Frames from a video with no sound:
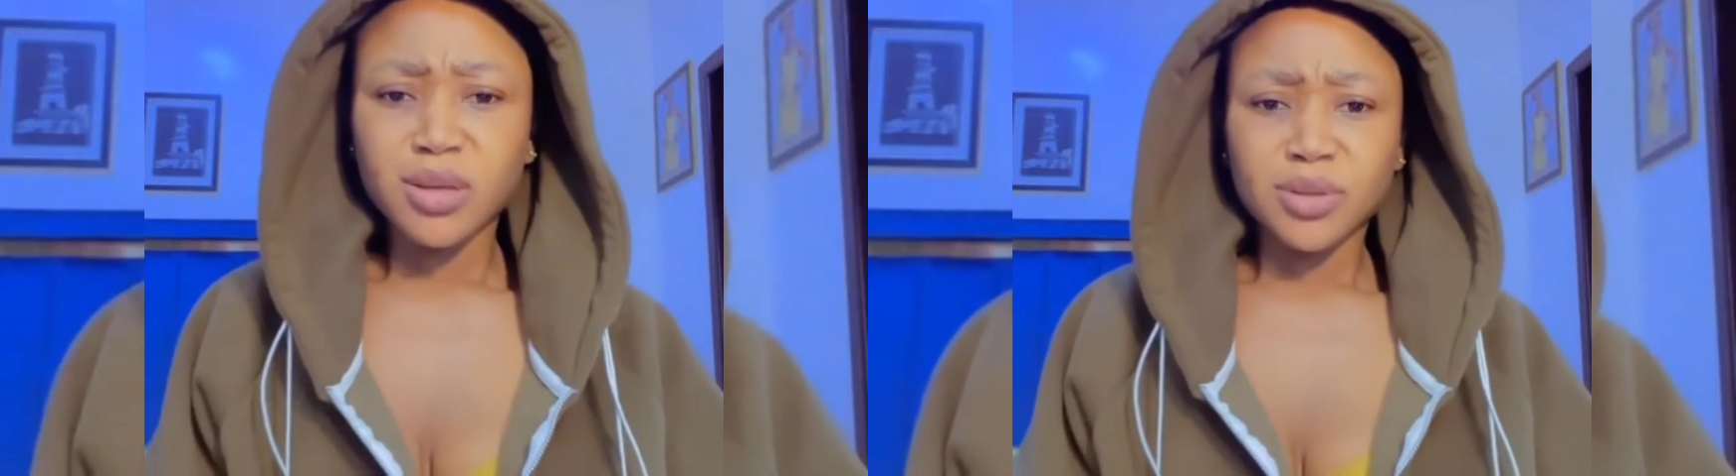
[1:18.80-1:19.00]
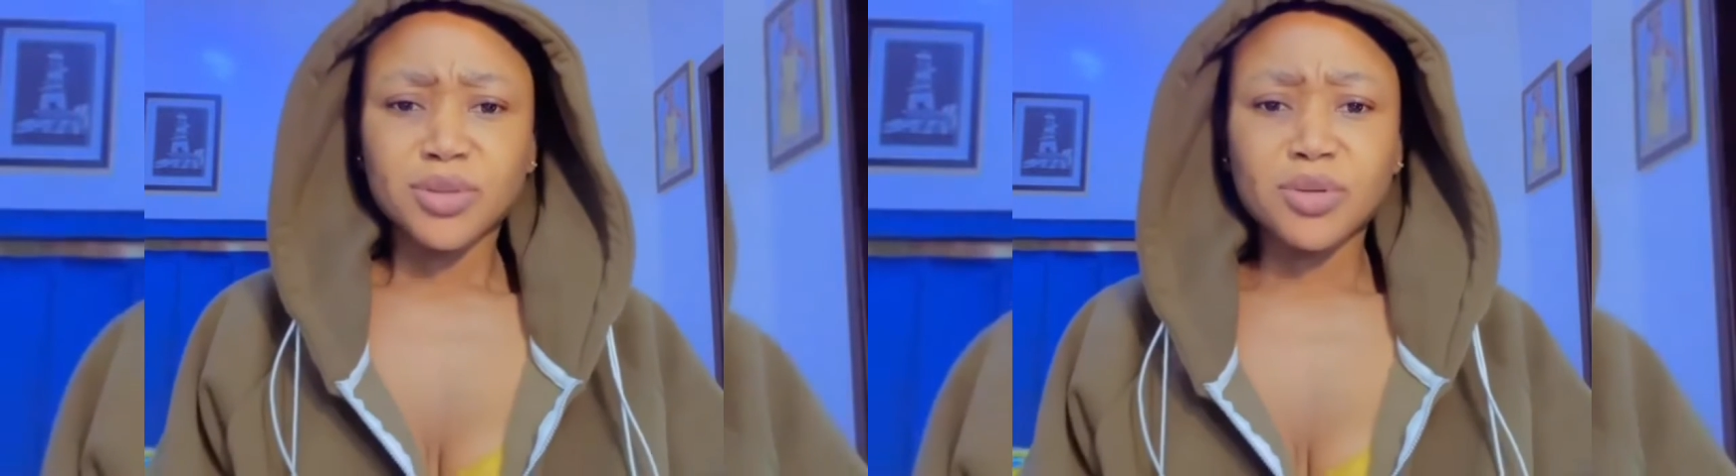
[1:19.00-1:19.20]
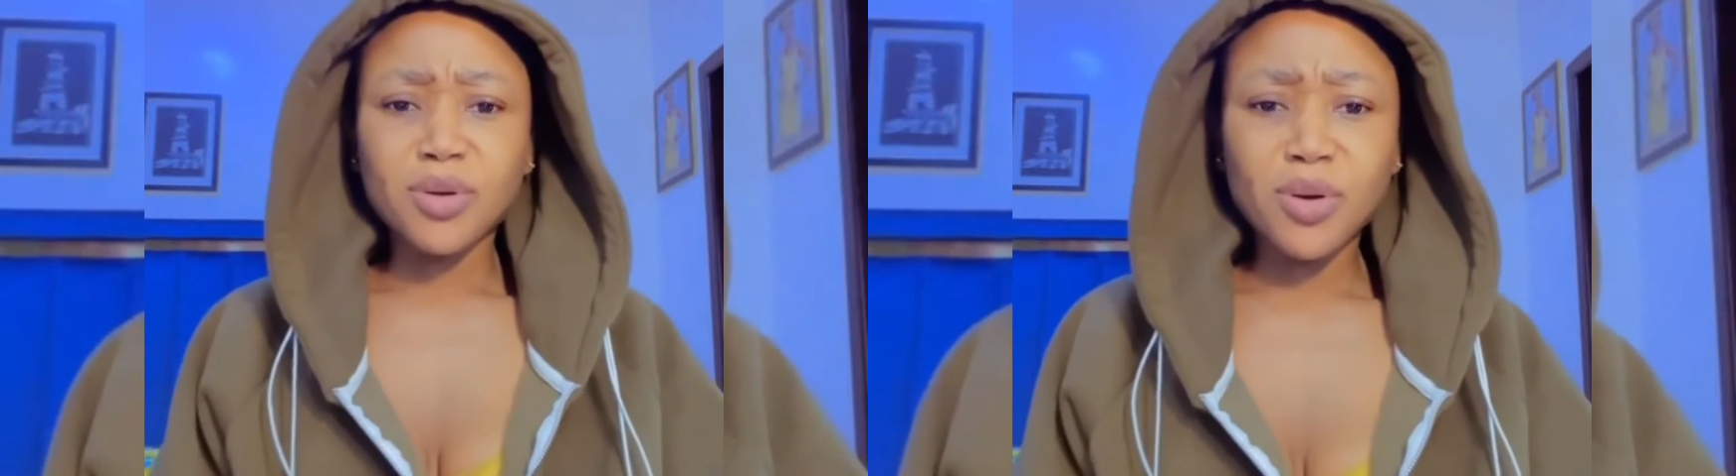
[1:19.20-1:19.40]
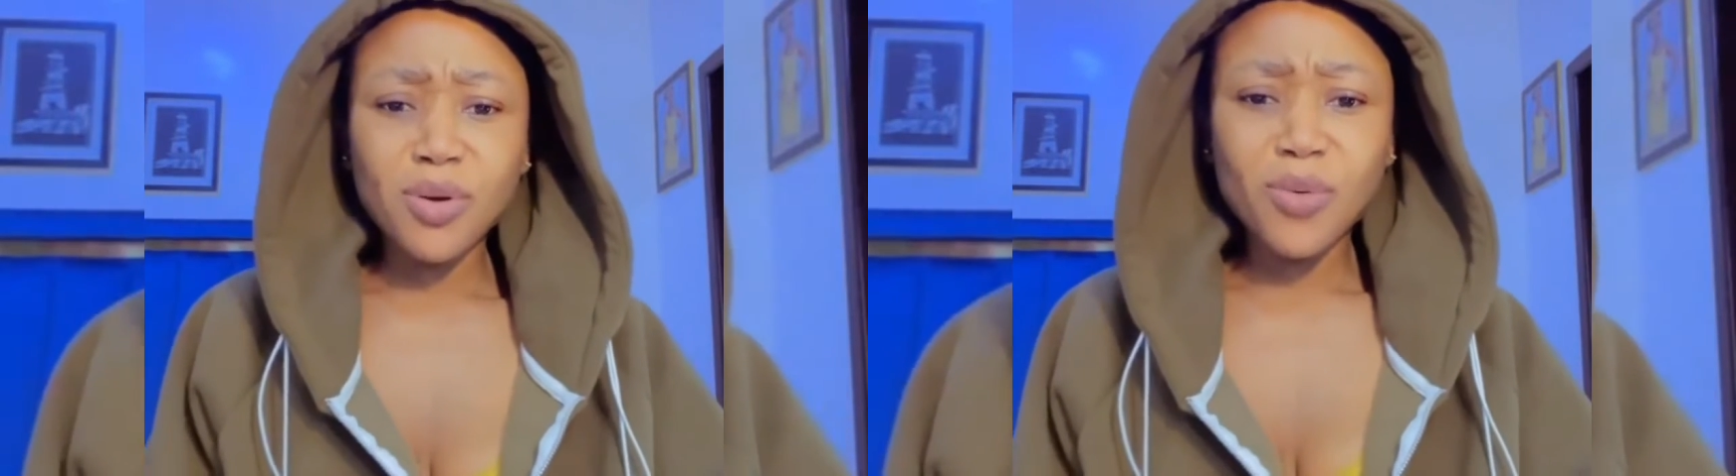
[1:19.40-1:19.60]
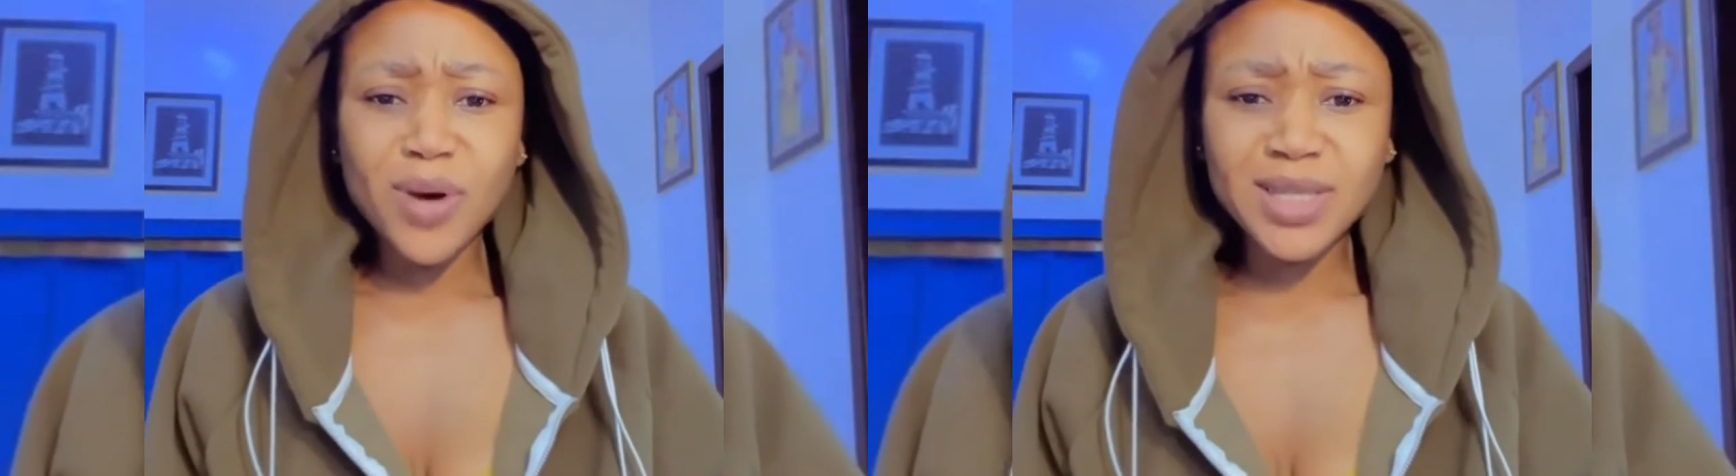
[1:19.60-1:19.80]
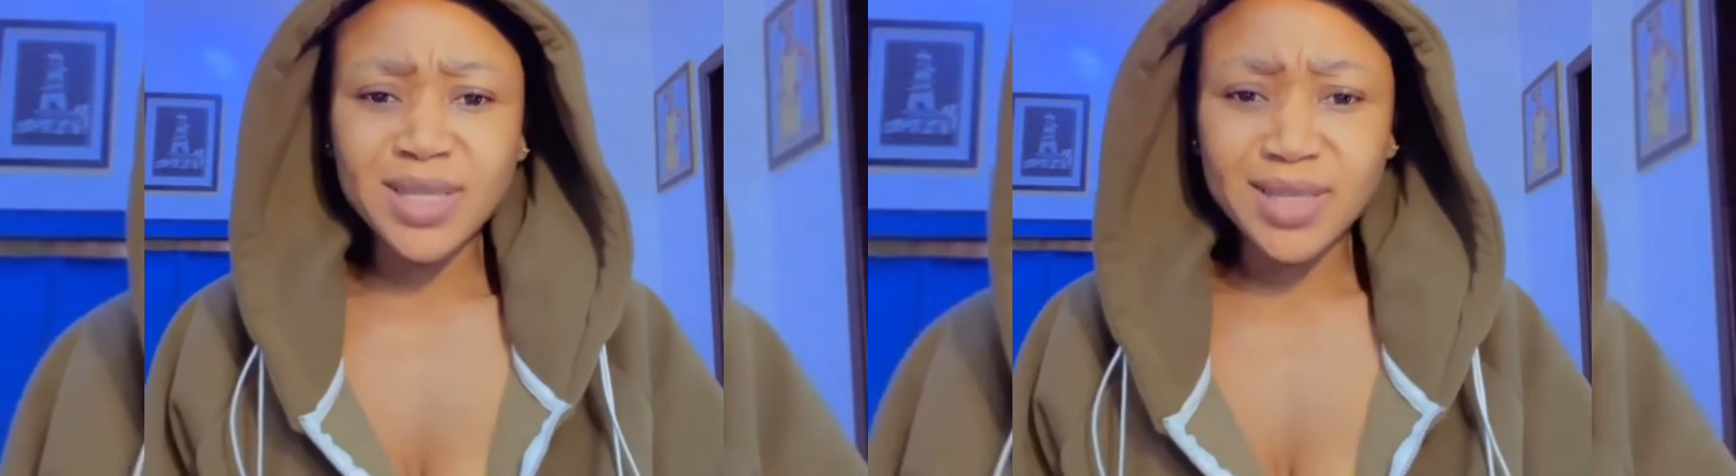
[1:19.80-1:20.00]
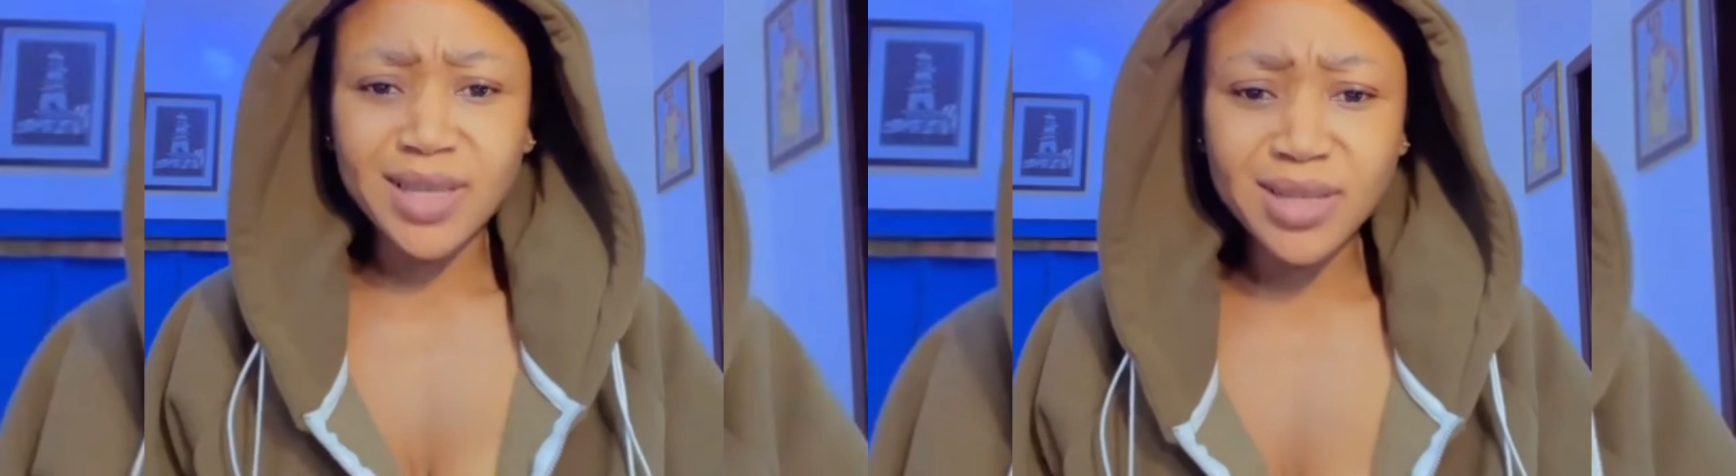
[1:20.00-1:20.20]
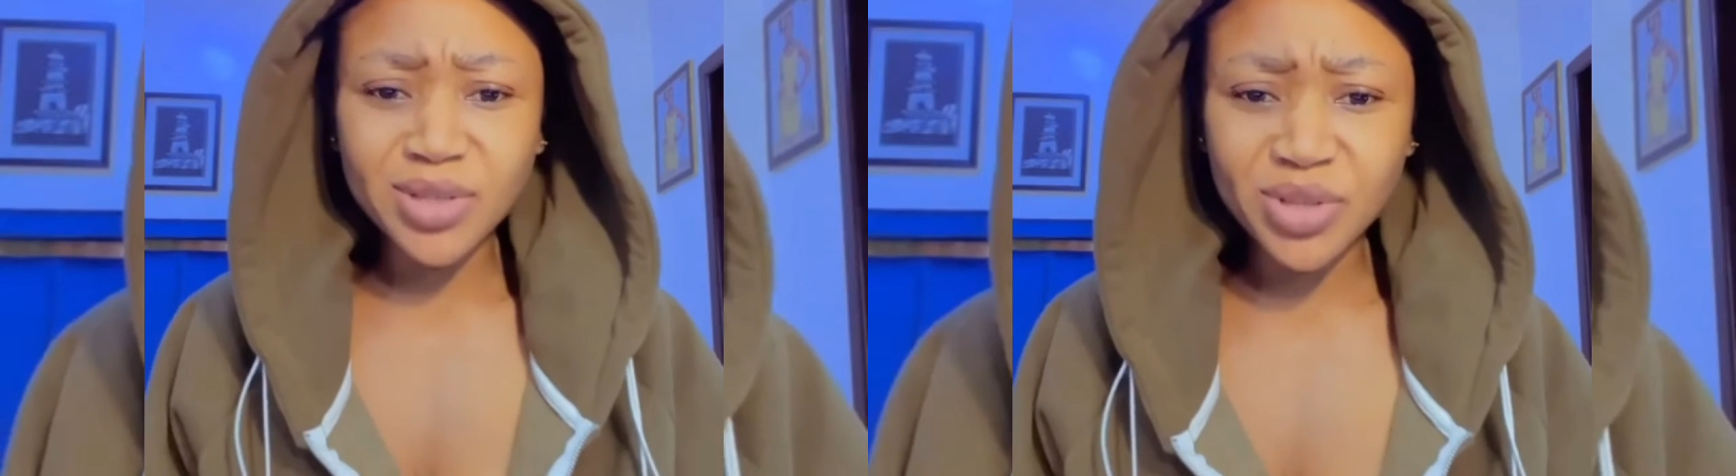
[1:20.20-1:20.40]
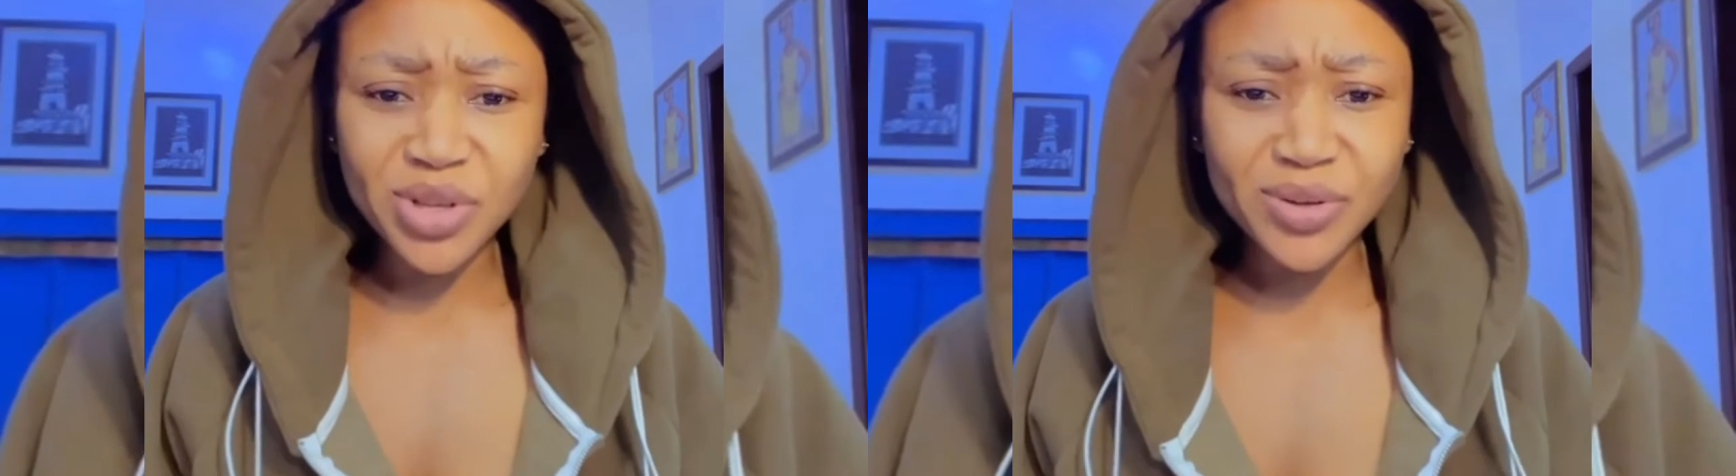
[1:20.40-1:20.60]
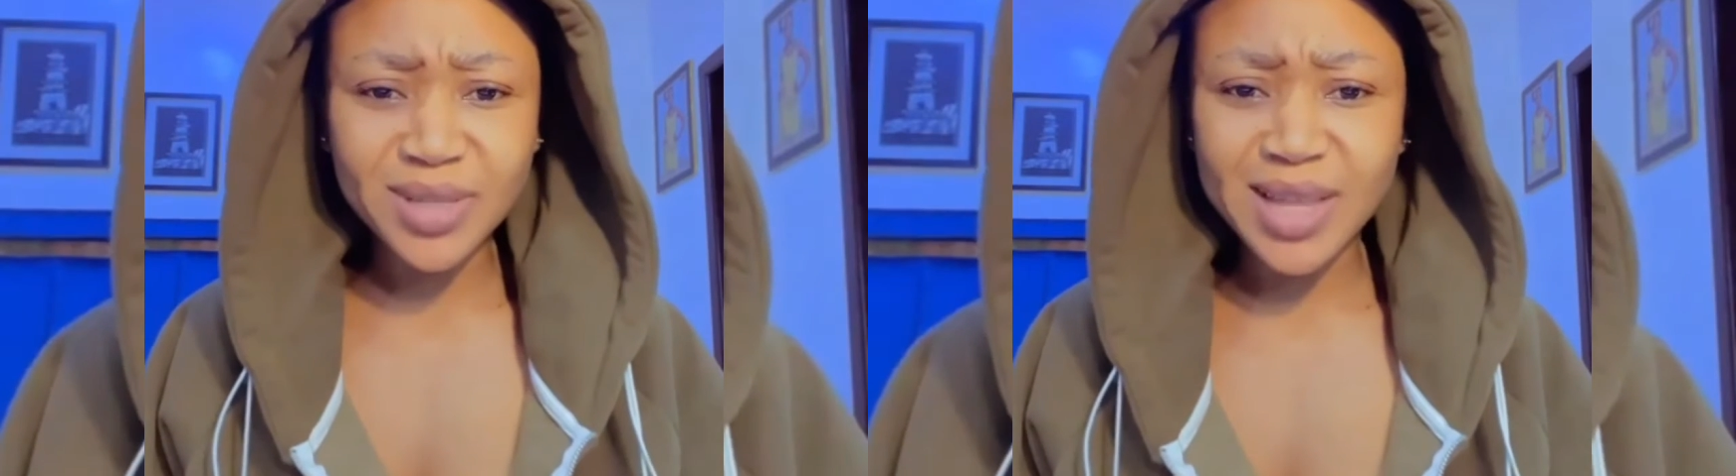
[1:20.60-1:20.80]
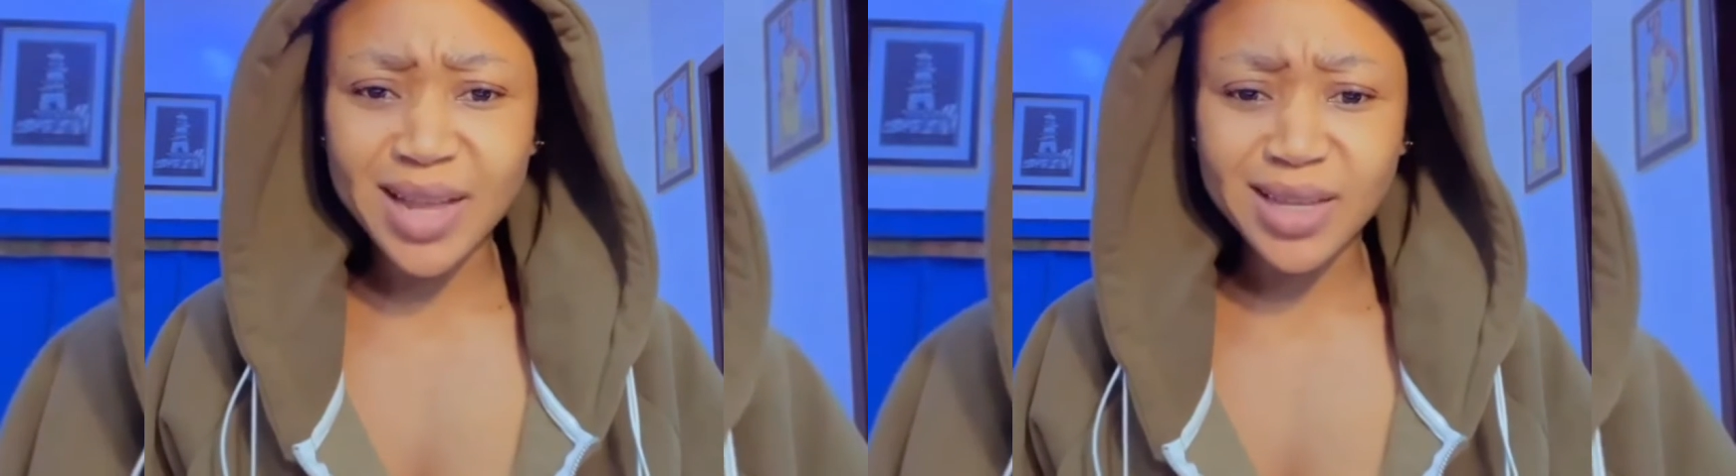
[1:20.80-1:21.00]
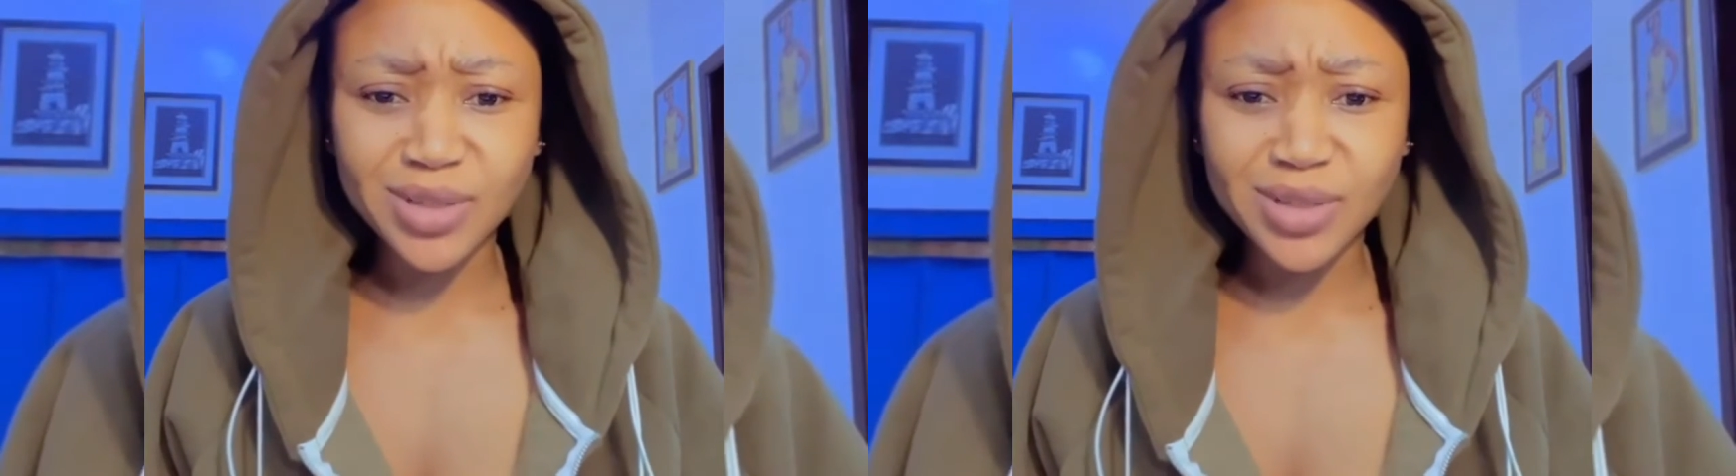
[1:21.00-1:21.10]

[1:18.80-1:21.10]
So, what is this news that